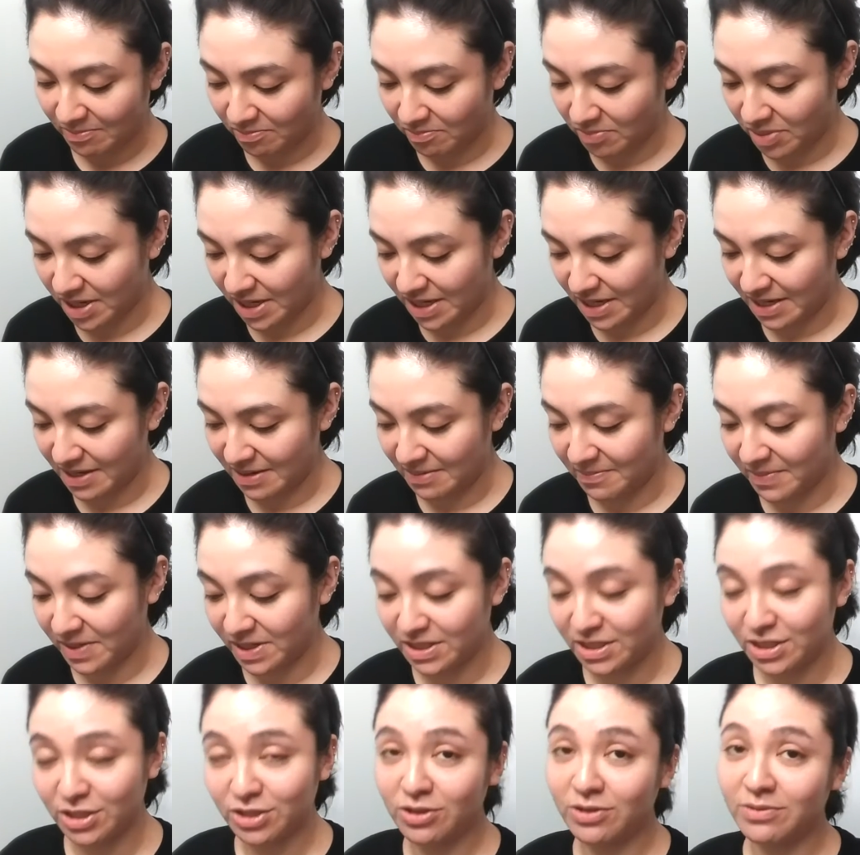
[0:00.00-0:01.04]
But my
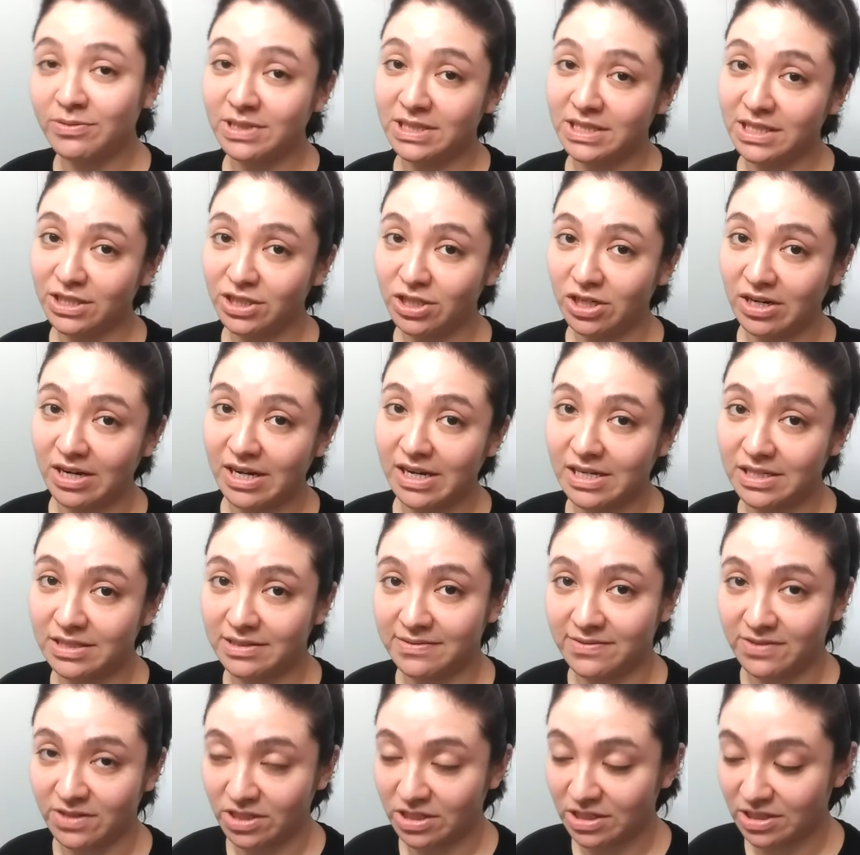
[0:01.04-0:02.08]
sister always does her eyes
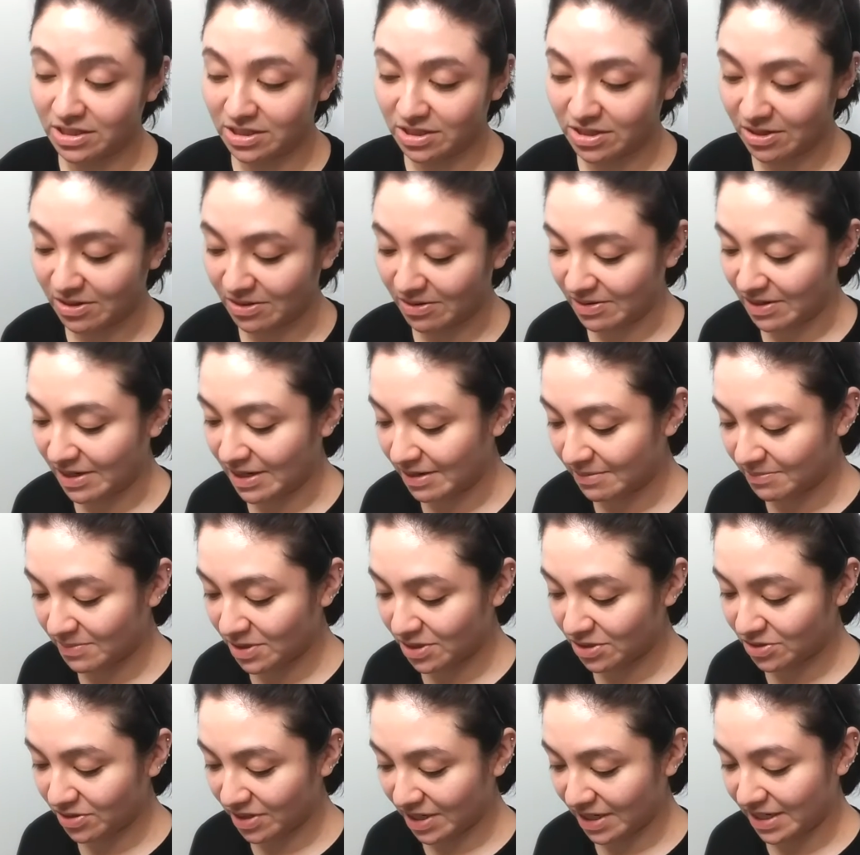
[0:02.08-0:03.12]
first, so I'm
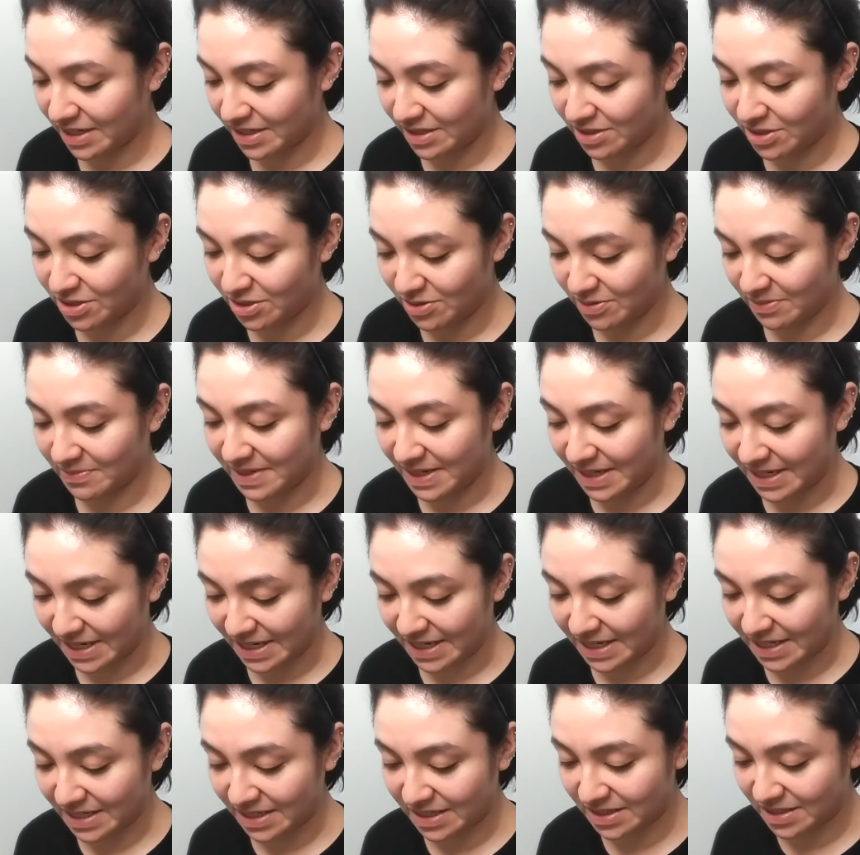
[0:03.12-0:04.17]
gonna try to do my
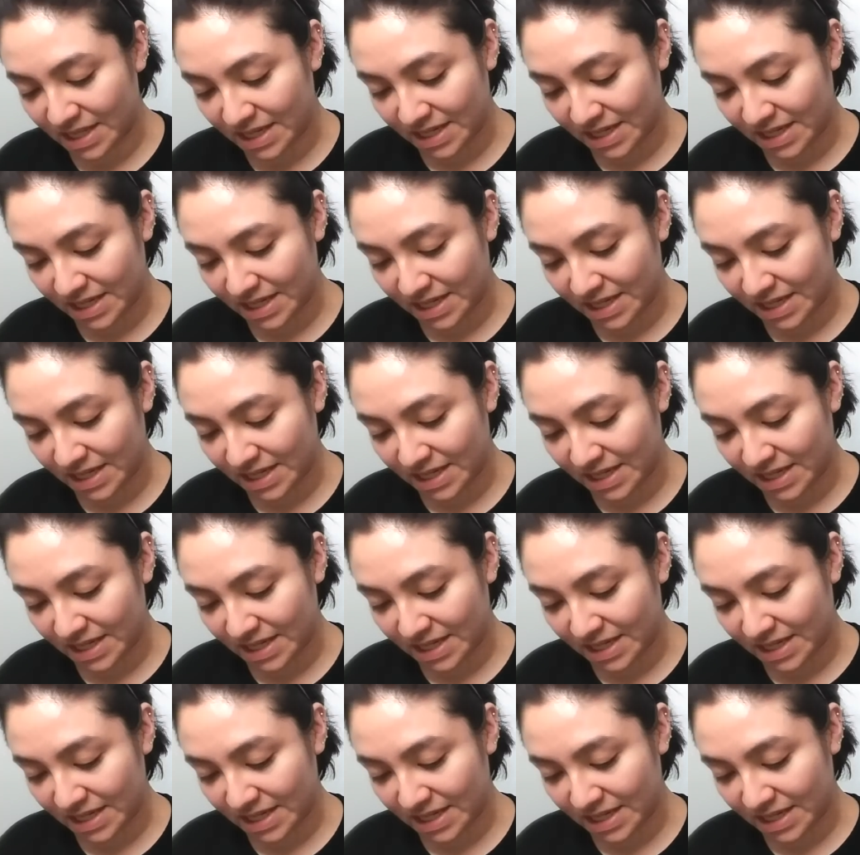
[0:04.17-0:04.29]
eyes.